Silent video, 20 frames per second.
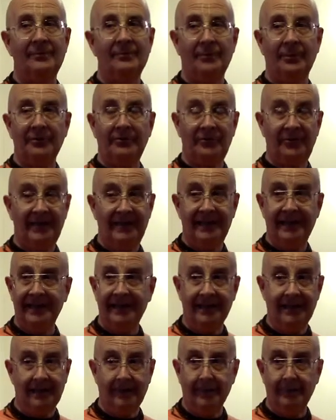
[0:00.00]
proceeding in a
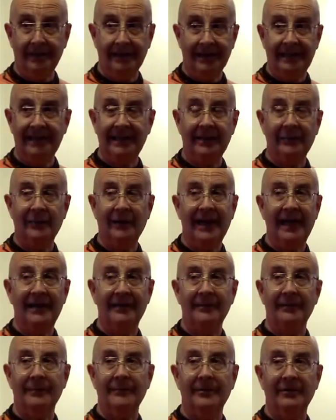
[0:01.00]
completely
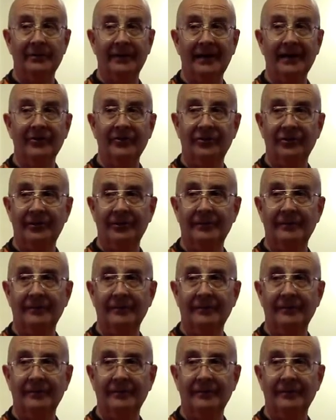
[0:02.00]
random direction,